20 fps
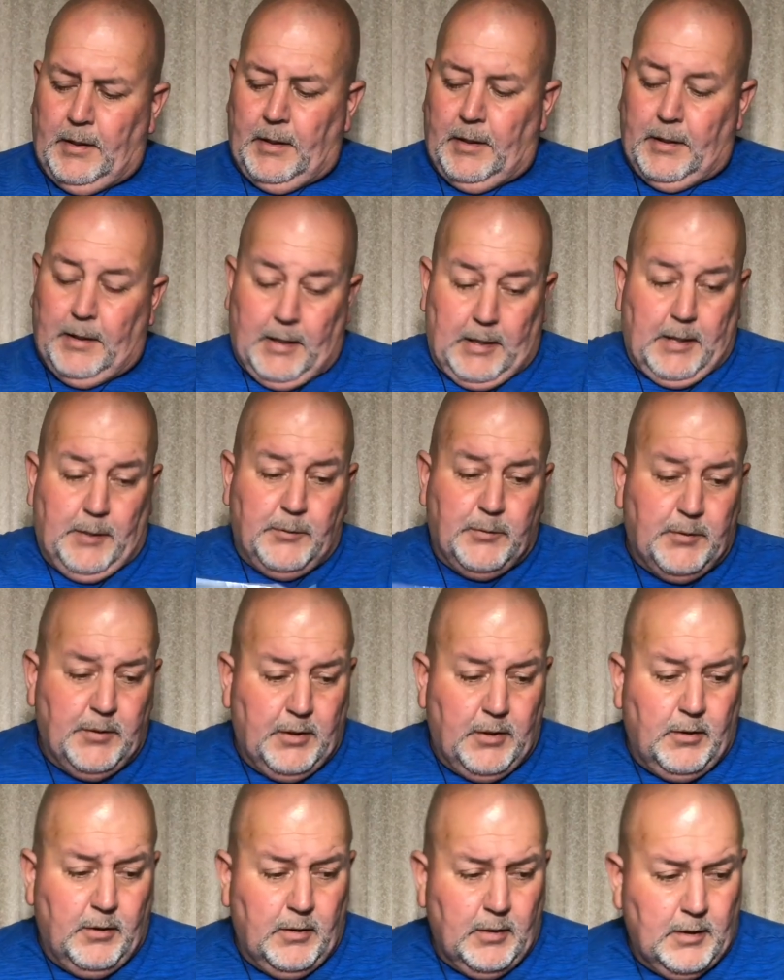that comes with the
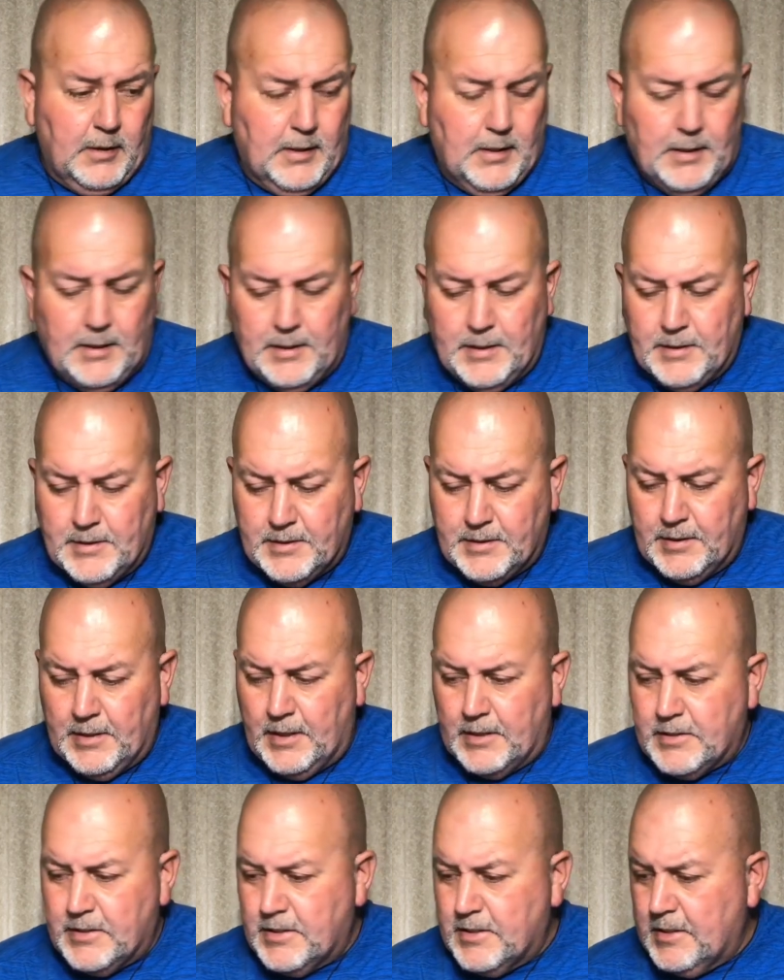car. So
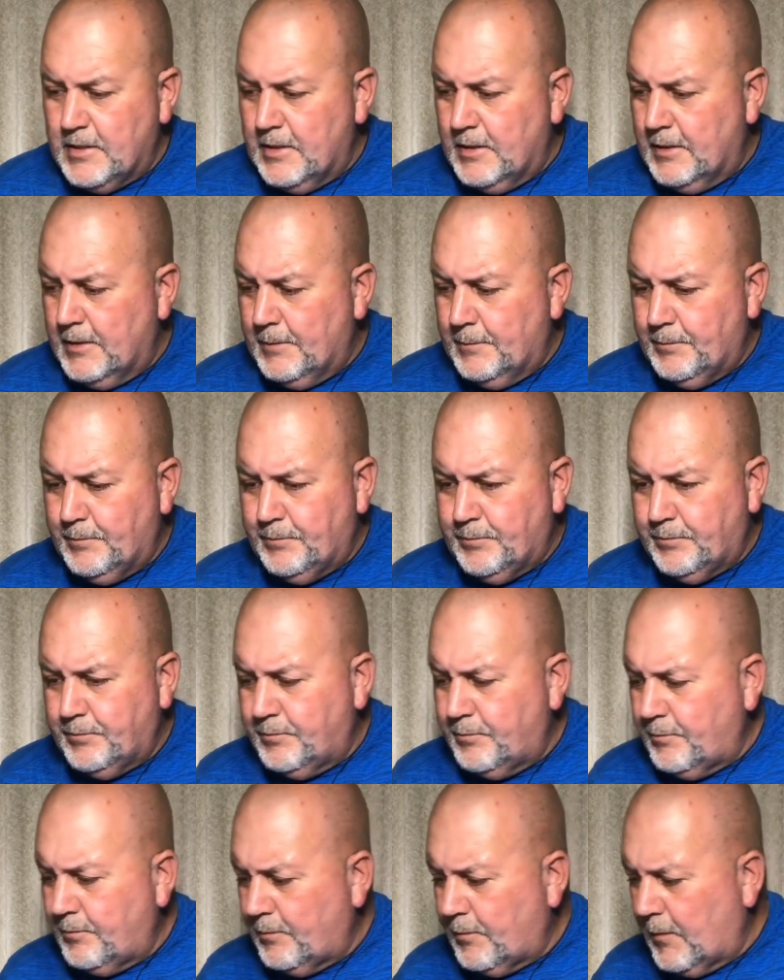that's
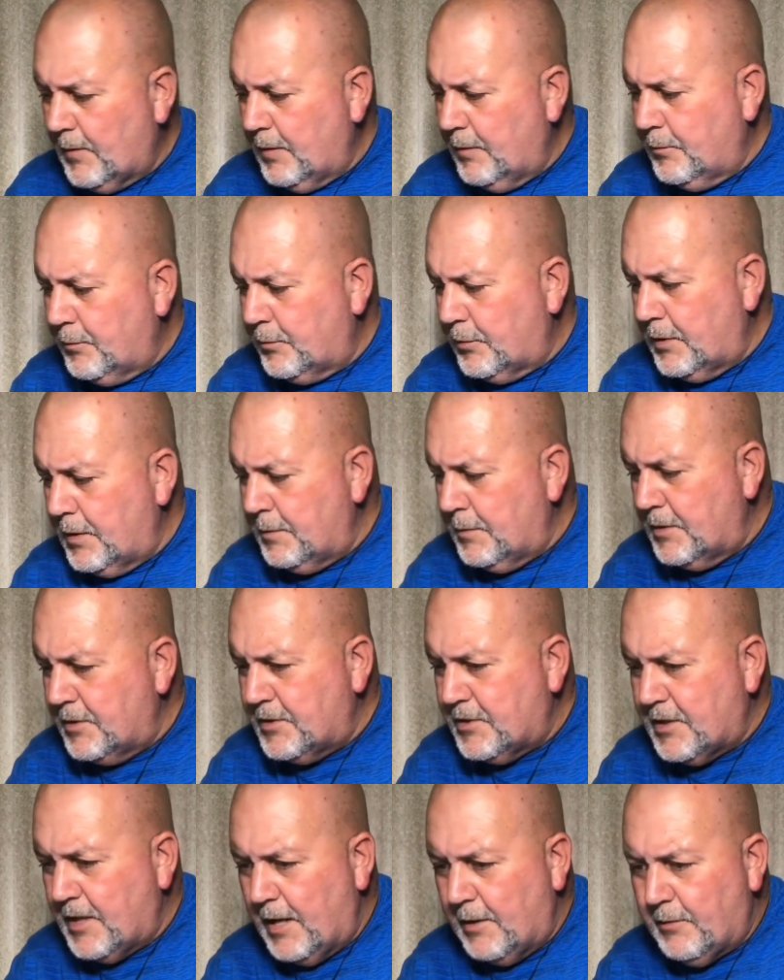pretty
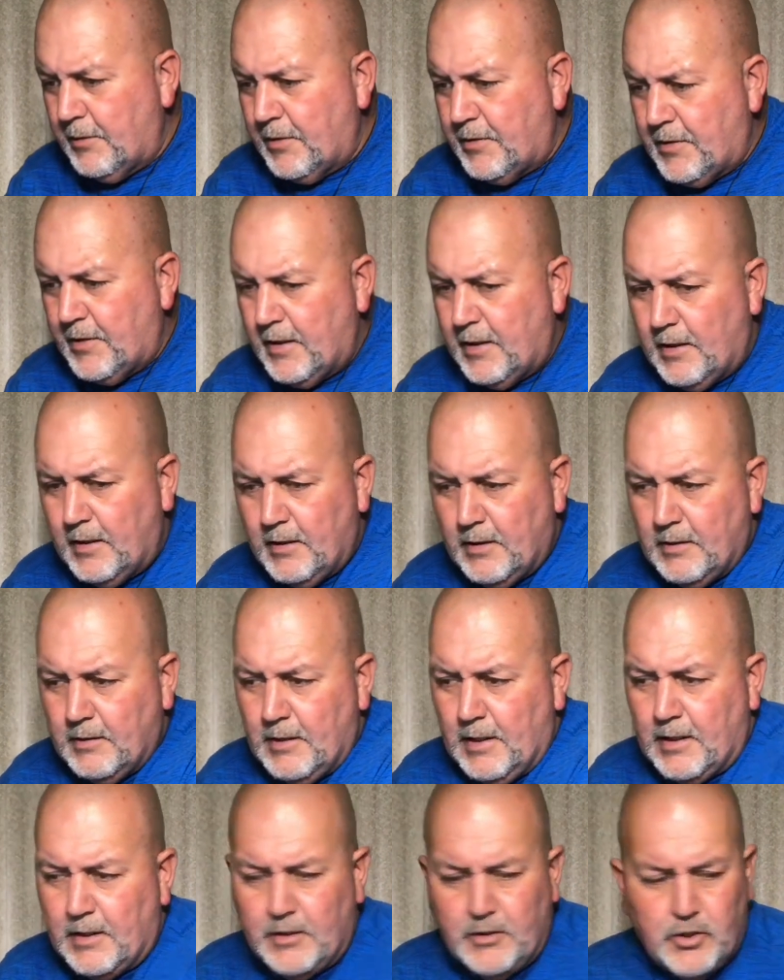much everything I
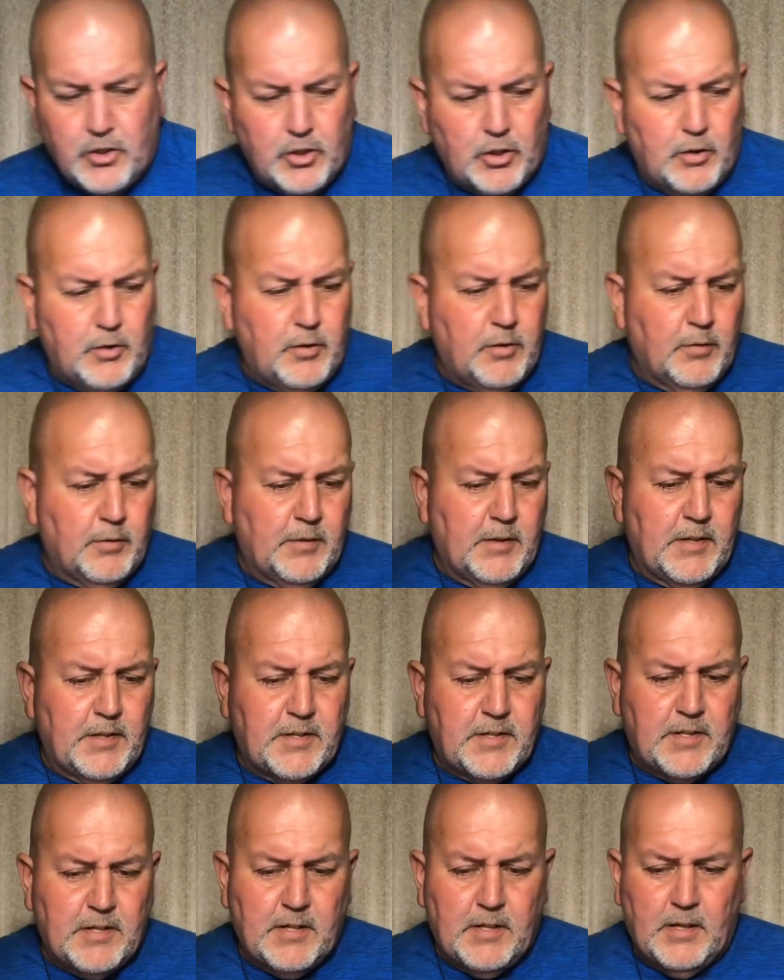can show you on this.